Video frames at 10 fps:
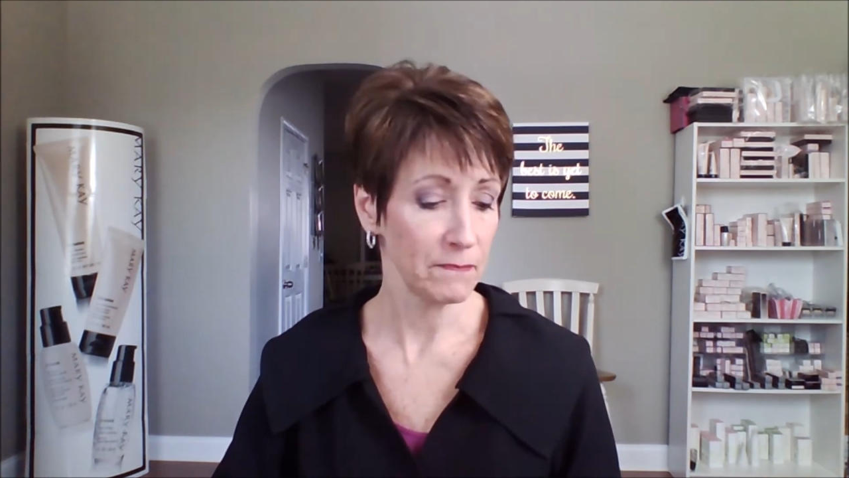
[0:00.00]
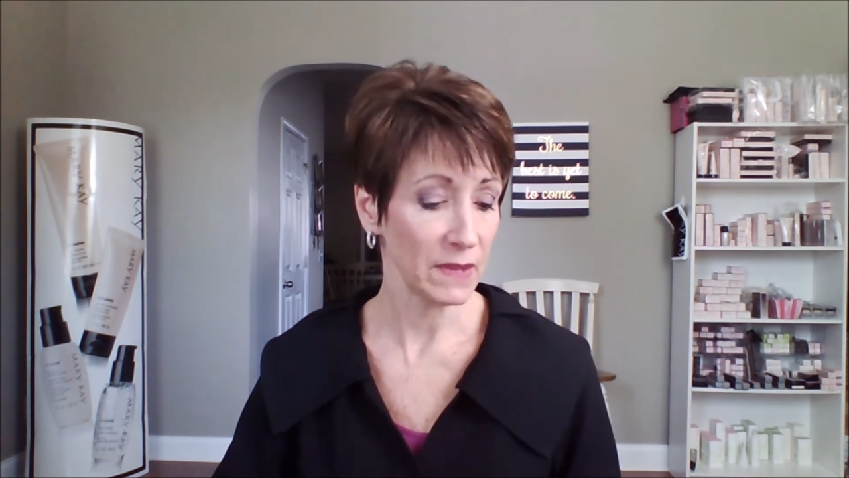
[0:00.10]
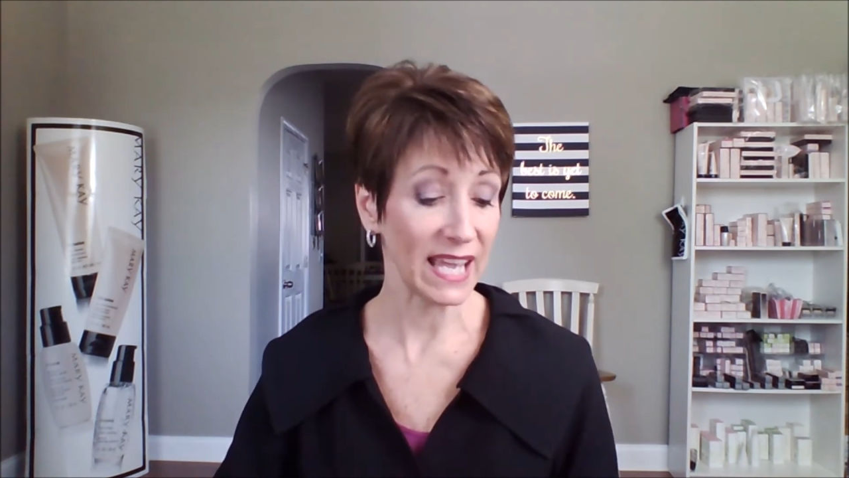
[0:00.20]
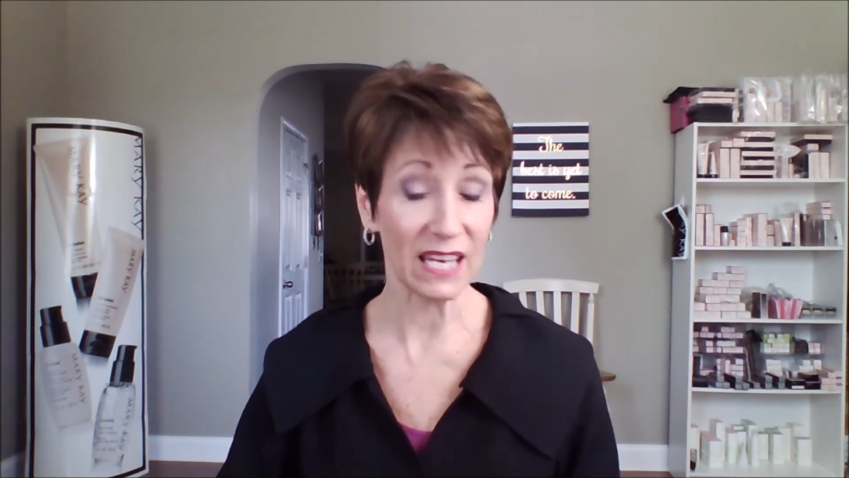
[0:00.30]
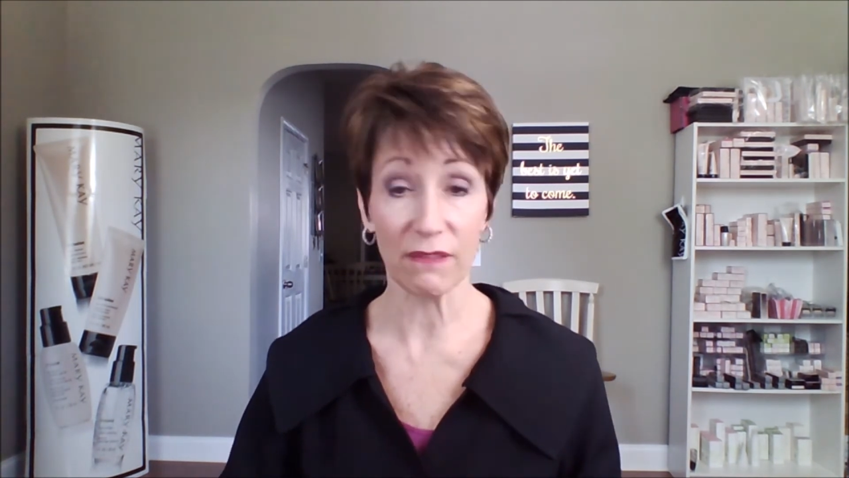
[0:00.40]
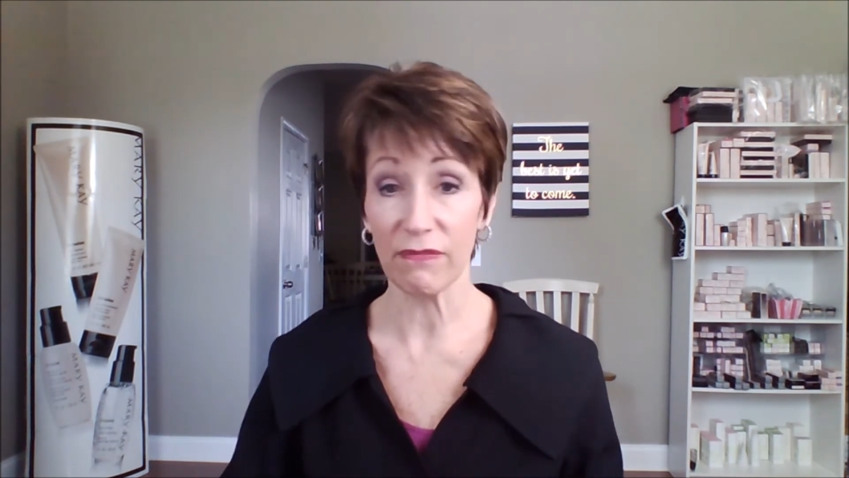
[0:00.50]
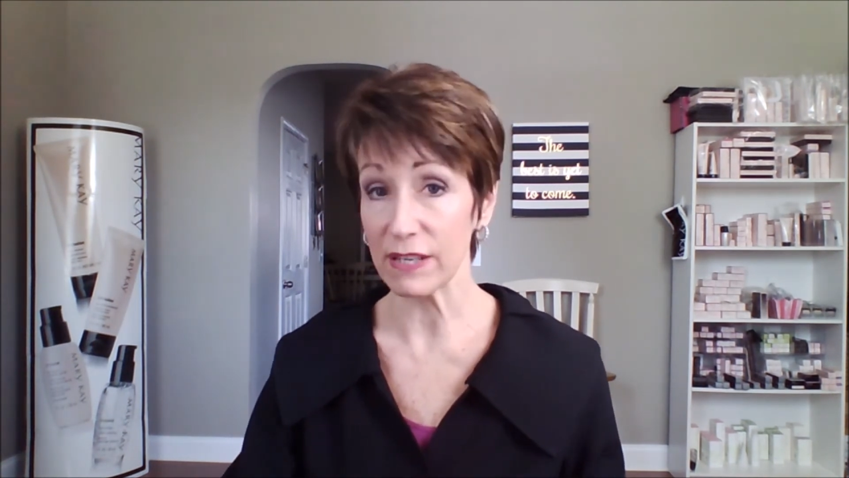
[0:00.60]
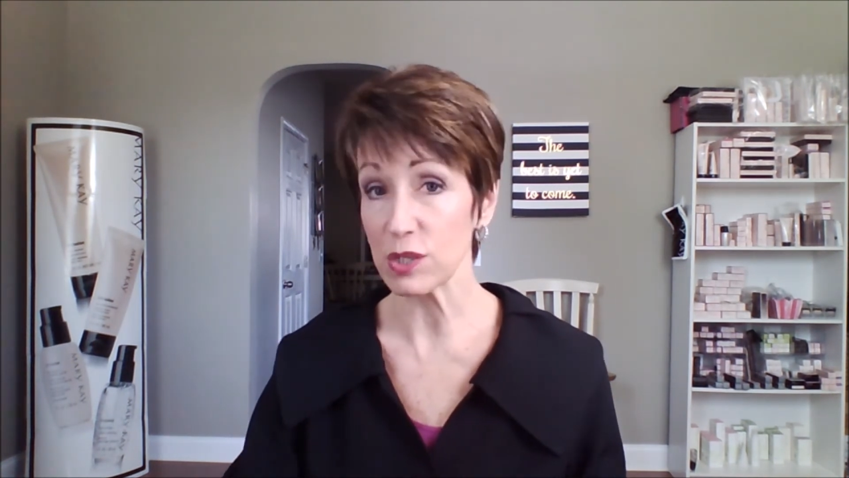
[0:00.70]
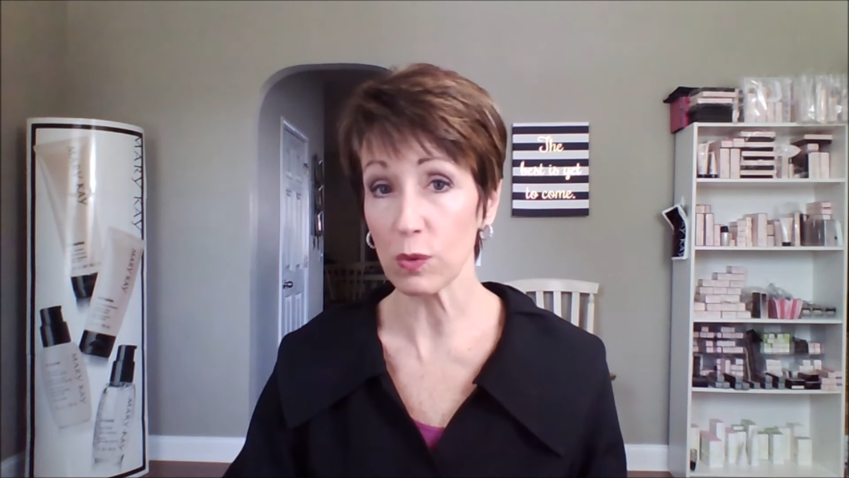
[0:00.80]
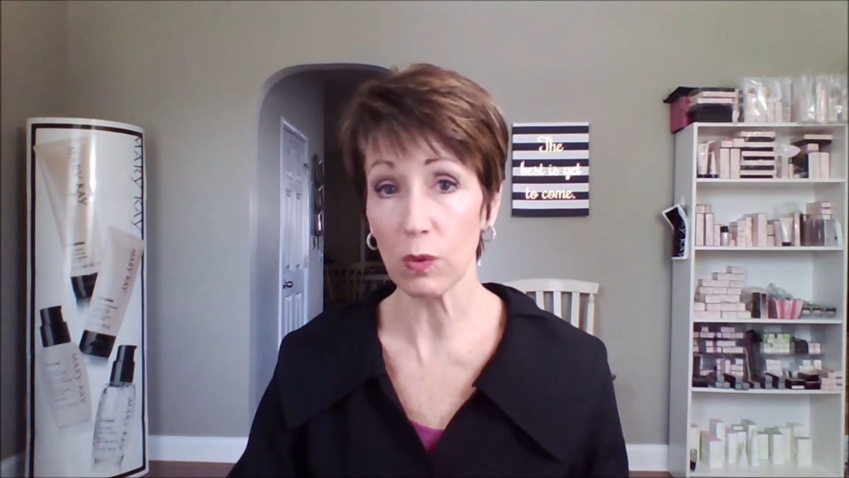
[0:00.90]

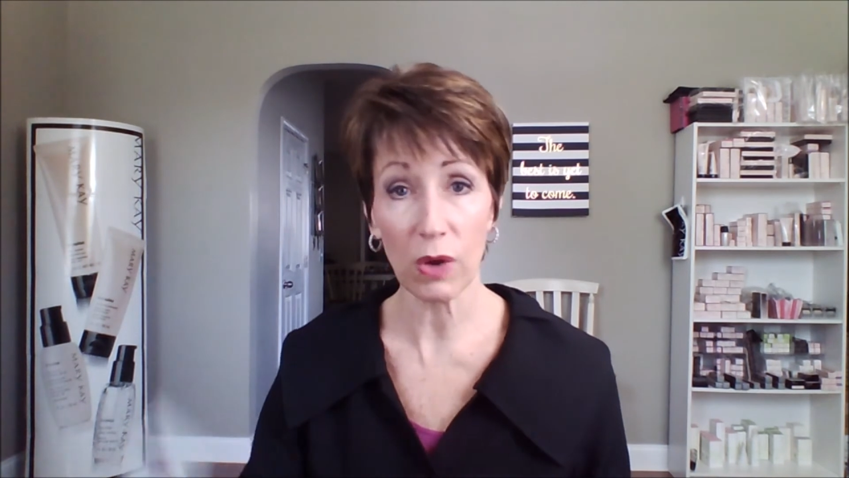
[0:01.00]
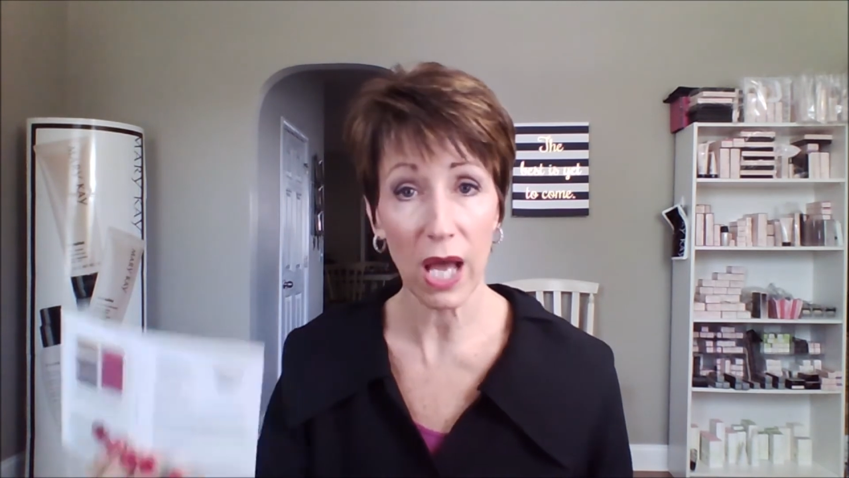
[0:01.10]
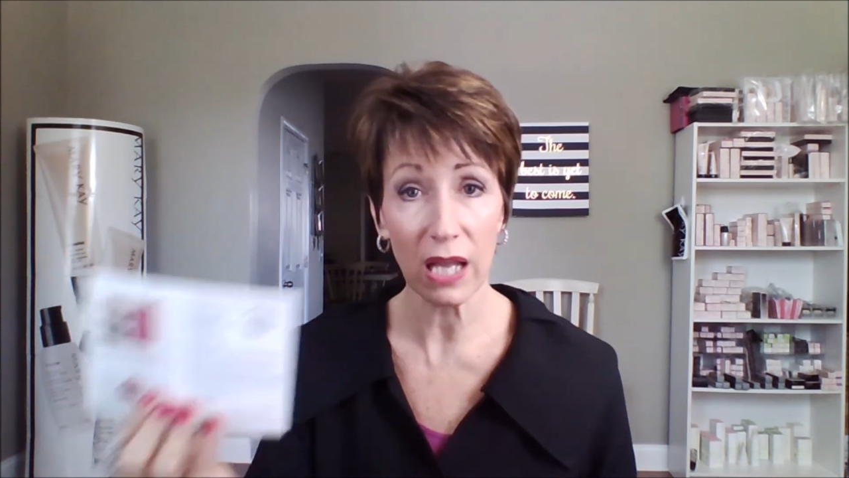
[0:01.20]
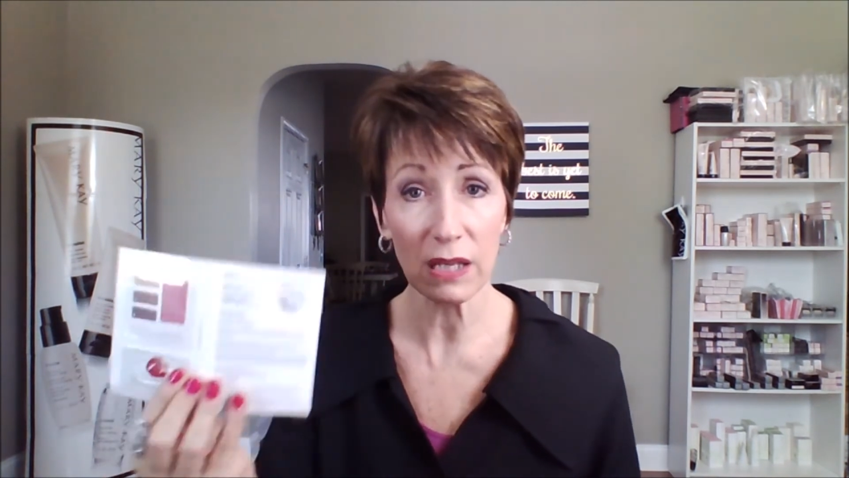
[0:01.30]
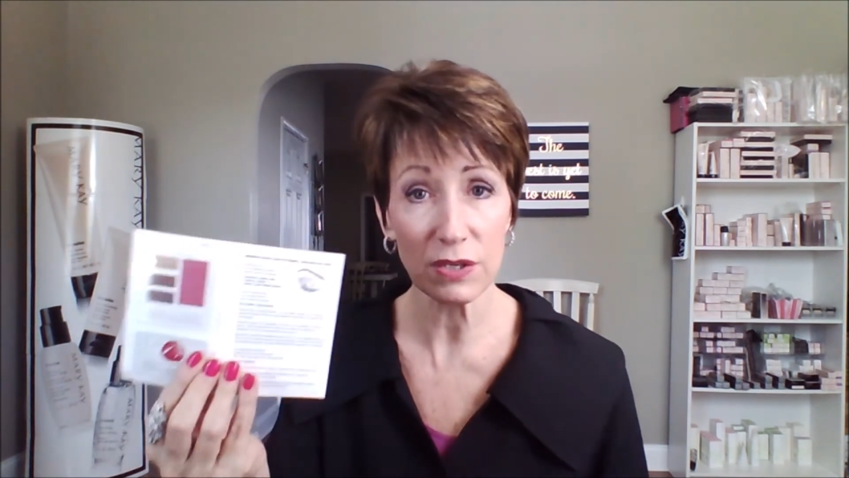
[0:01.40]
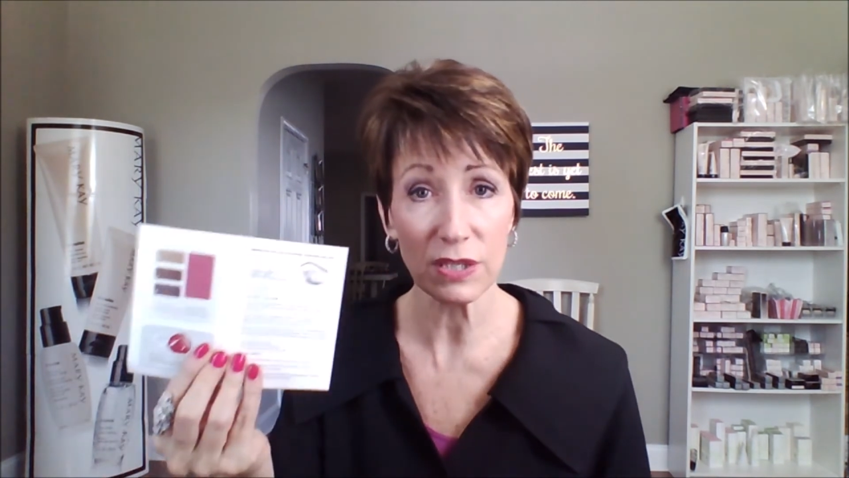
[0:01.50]
Individual colors,